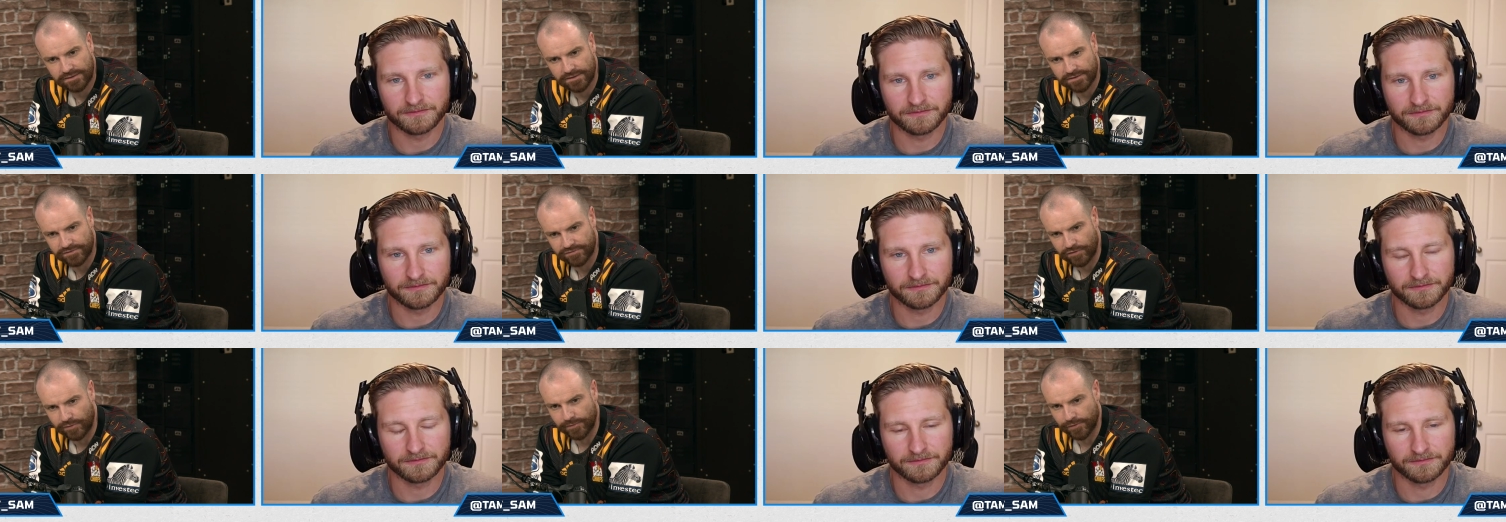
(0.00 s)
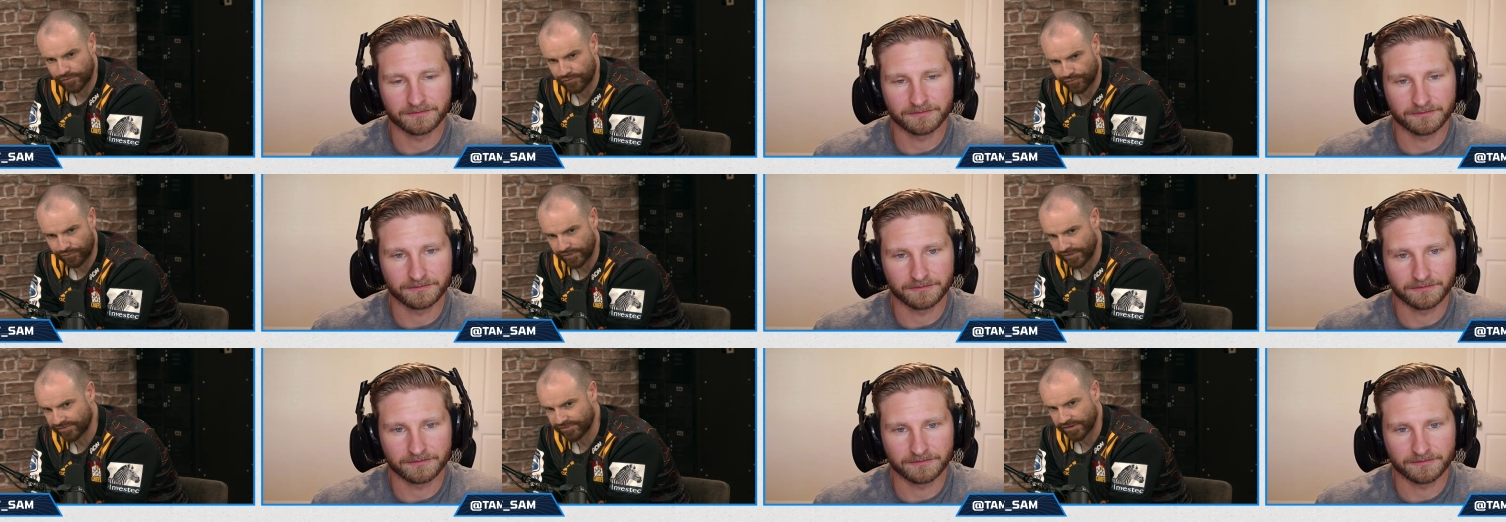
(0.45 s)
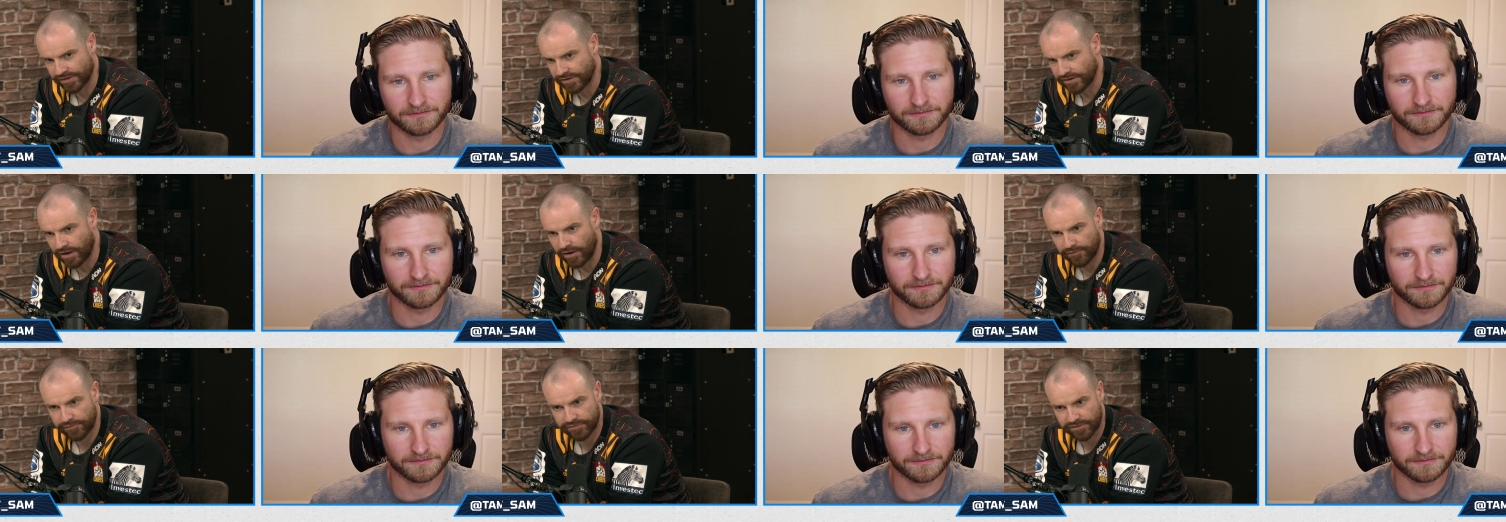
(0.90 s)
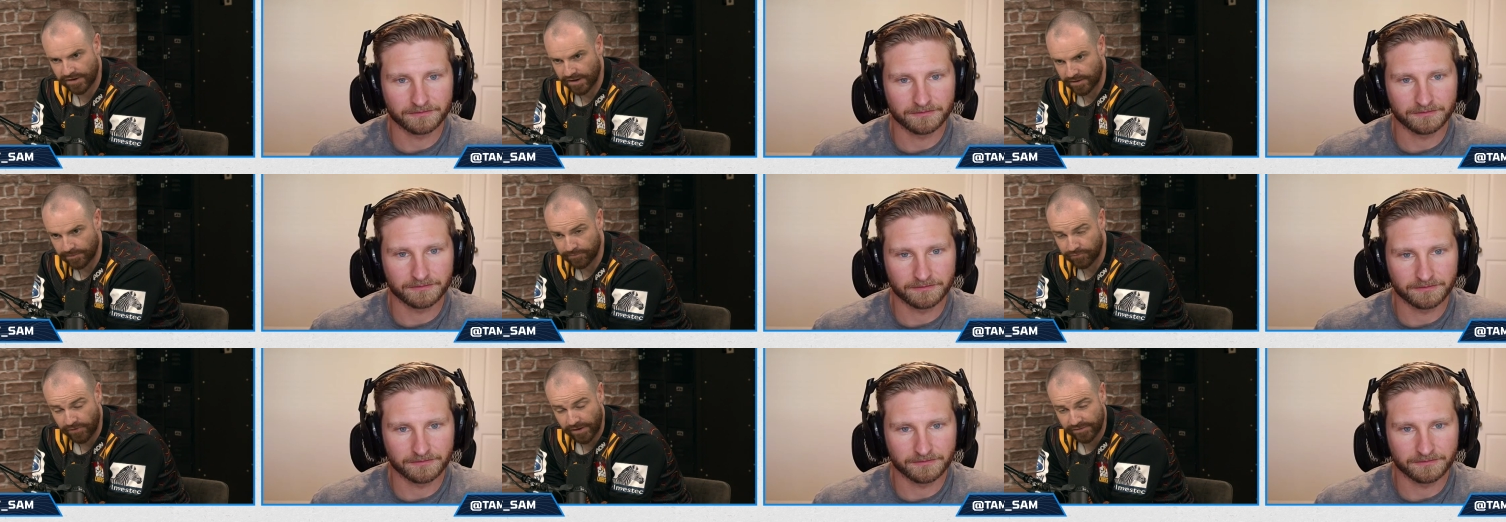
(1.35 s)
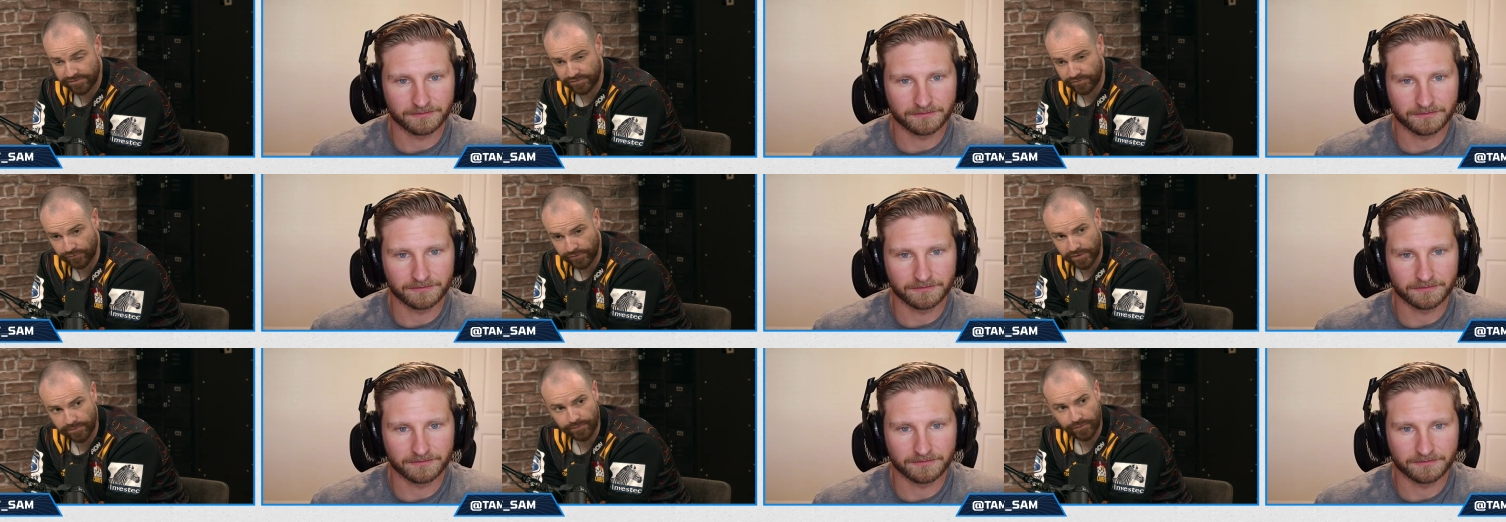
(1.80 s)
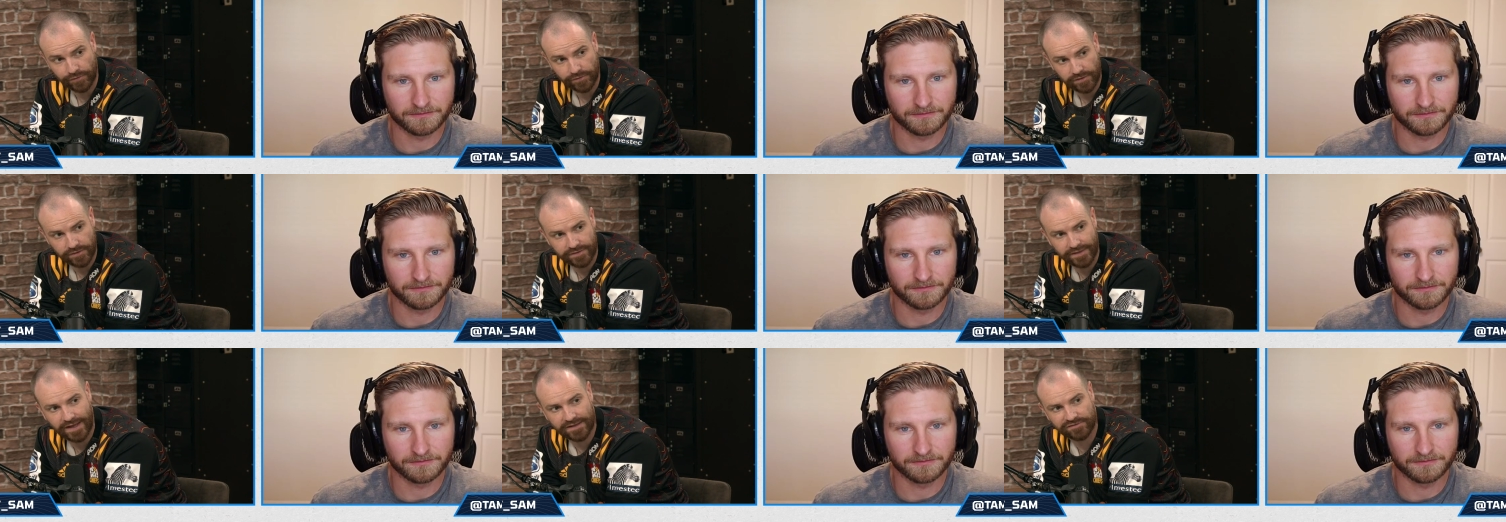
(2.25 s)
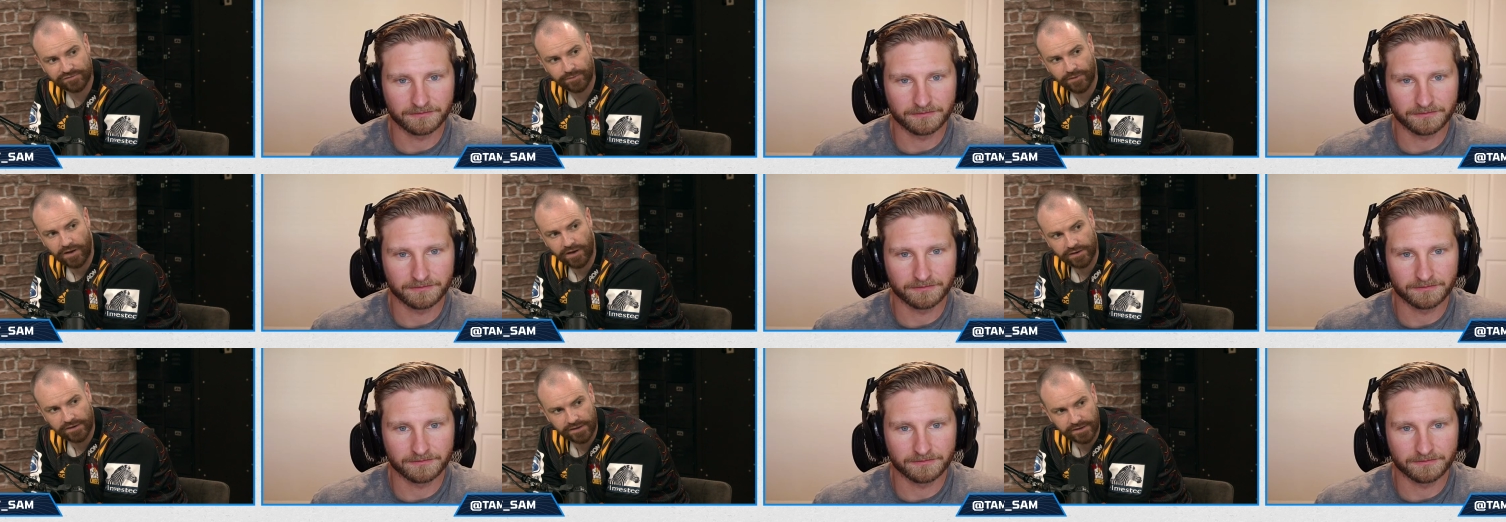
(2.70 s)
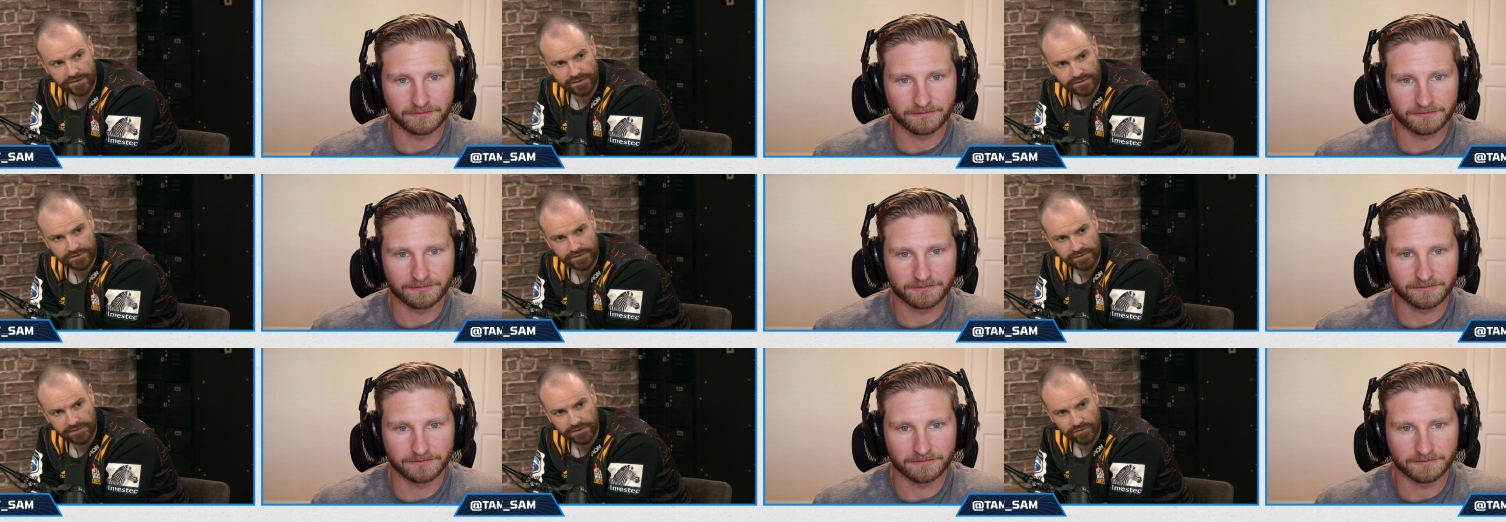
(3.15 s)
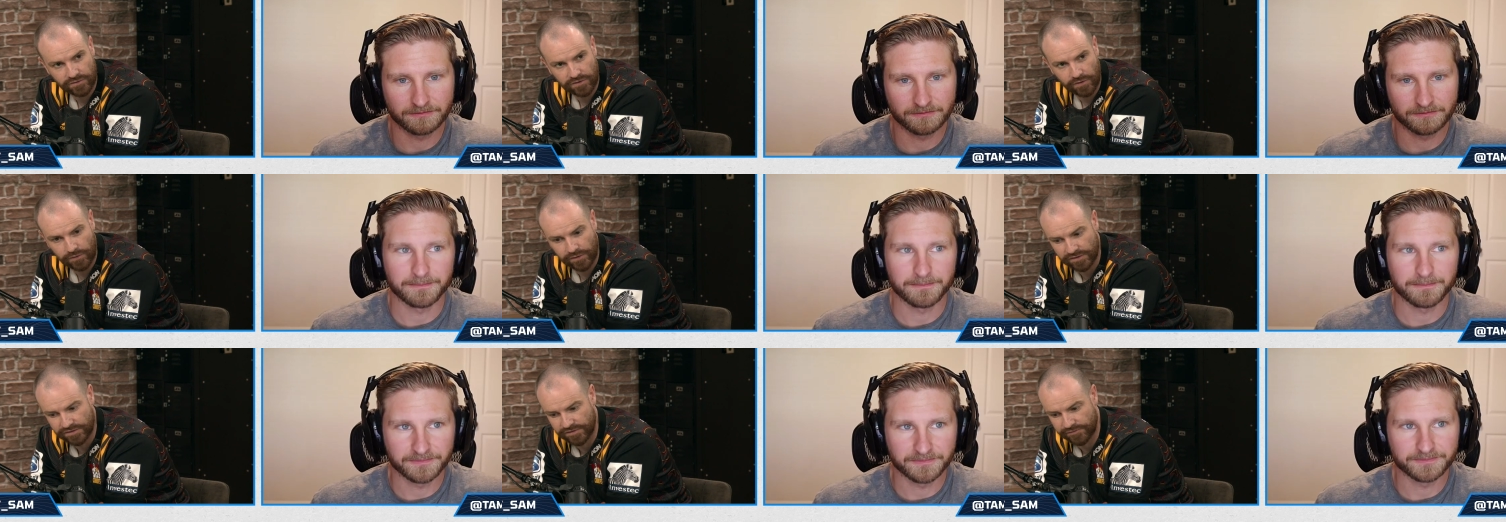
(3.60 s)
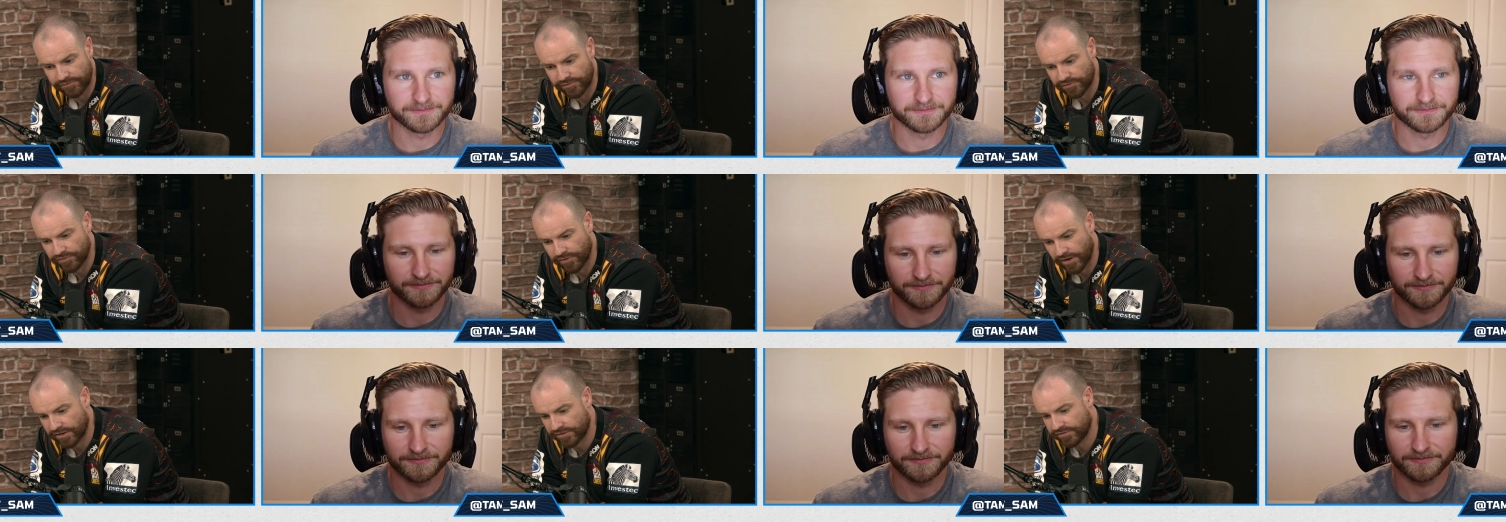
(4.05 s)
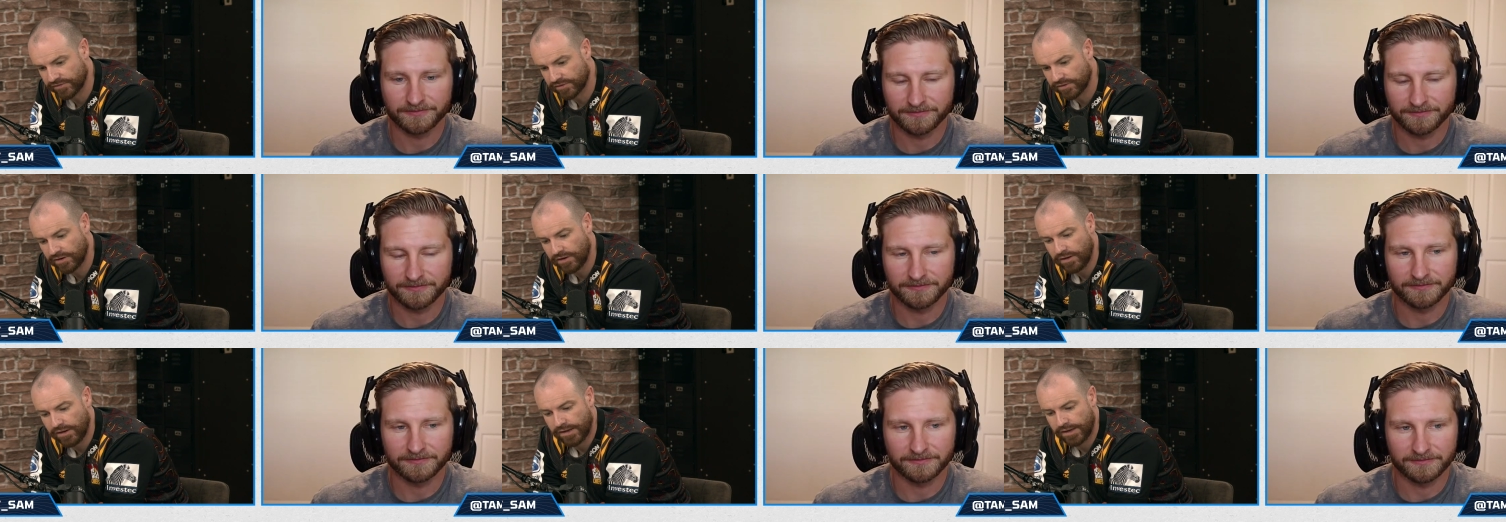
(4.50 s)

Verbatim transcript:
Speaker 1: it's almost reason enough to kind of press the reboot at that spot and you know go yeah. in a different direction.